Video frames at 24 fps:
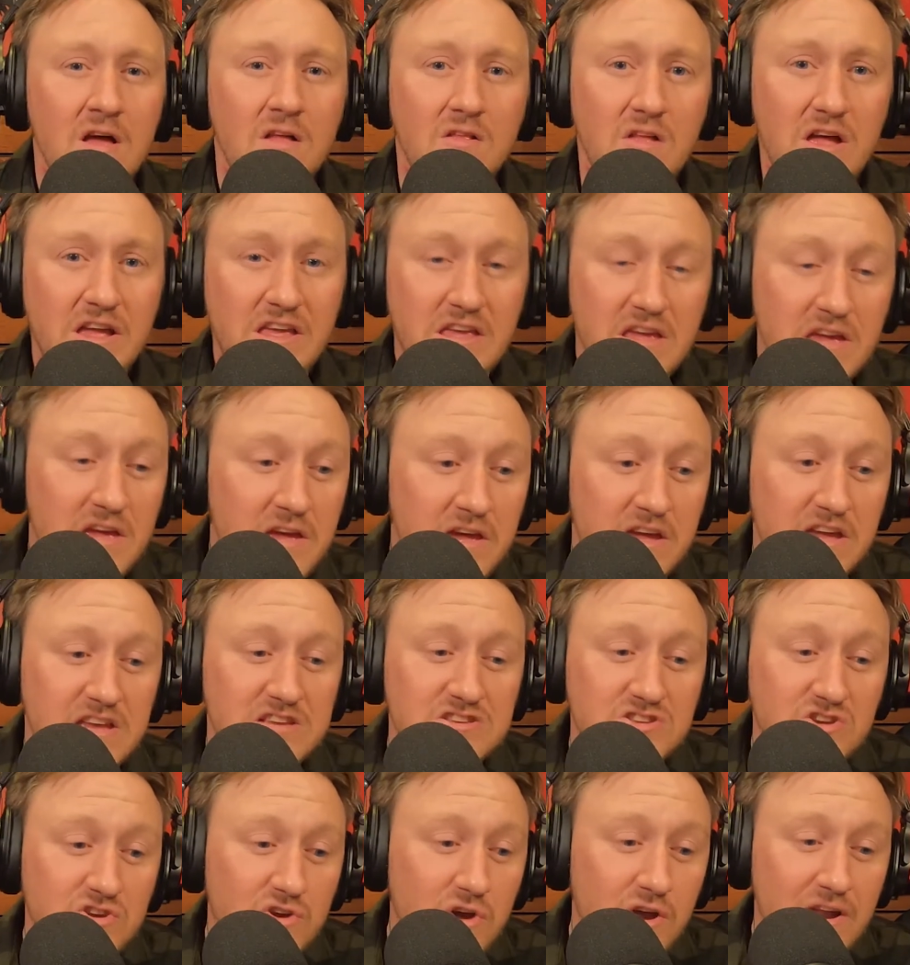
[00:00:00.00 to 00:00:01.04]
like
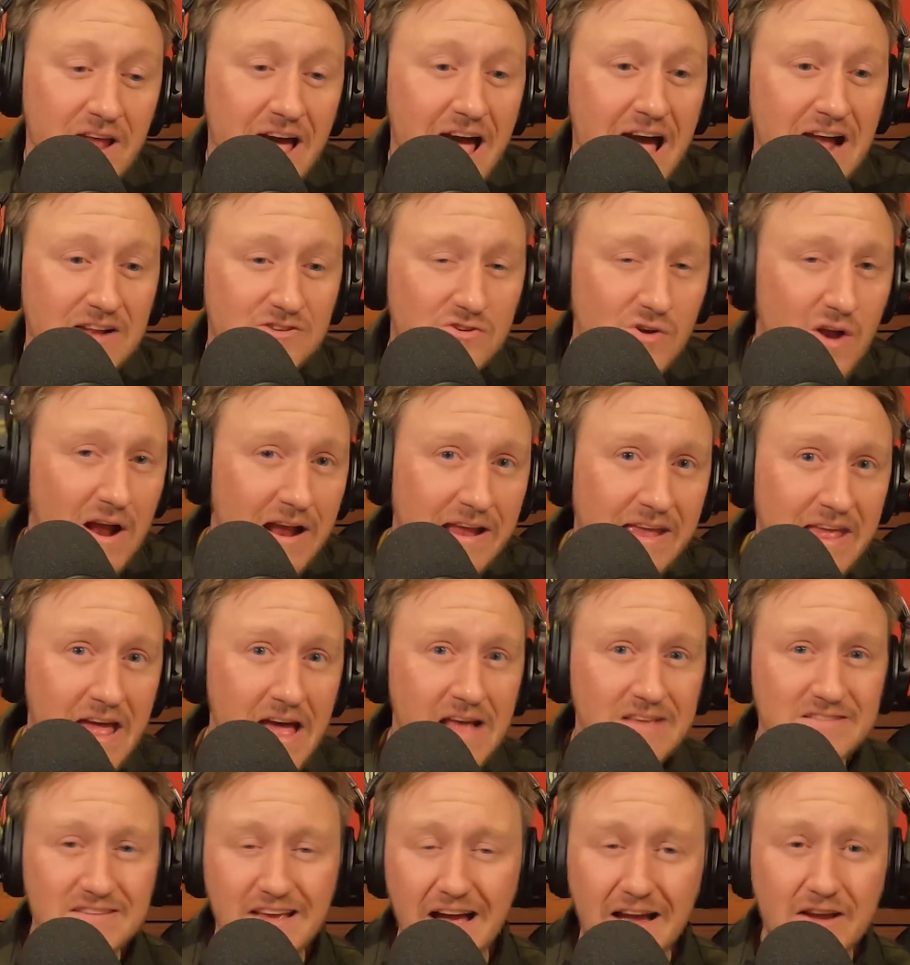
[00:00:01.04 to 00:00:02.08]
he's a good actor, I
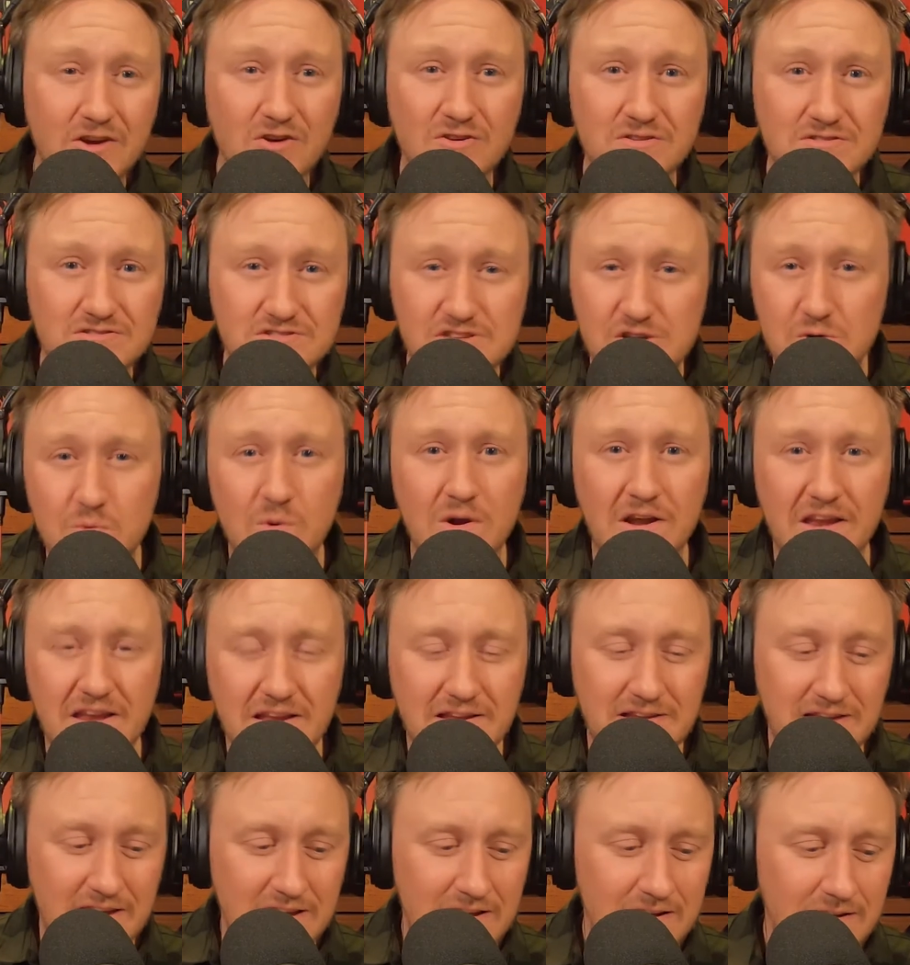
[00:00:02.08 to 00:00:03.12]
guess. I couldn't do what he
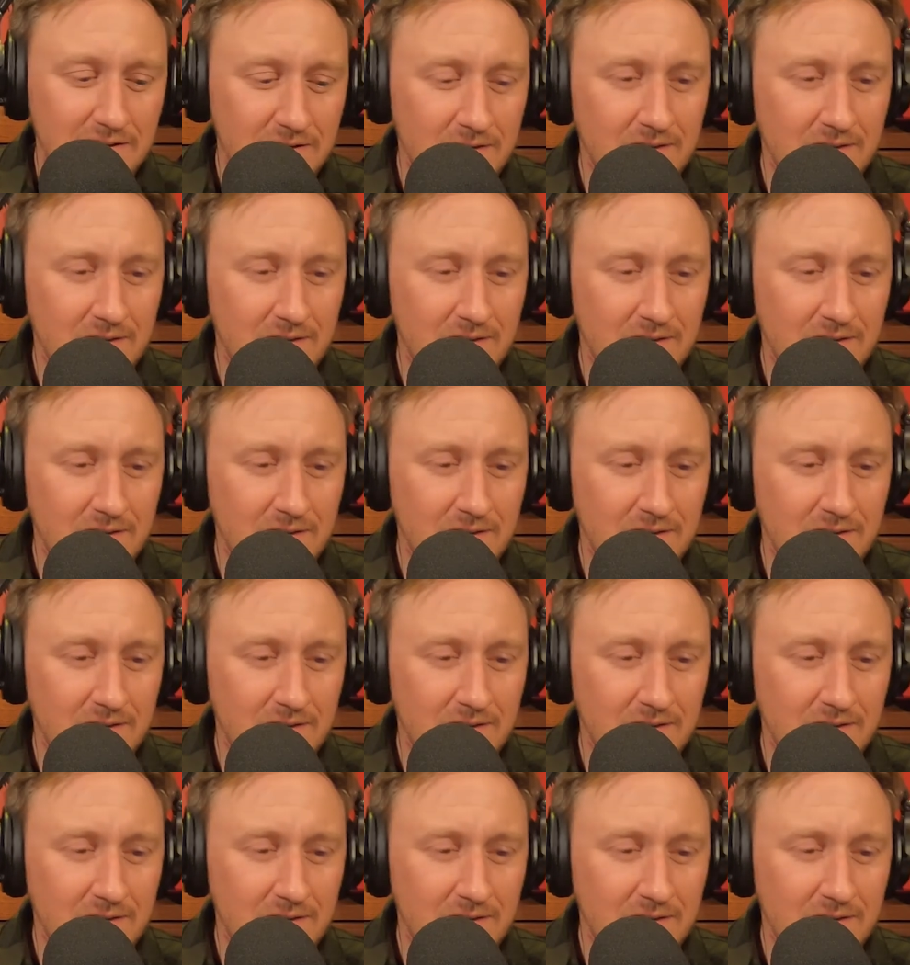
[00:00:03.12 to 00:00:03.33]
did.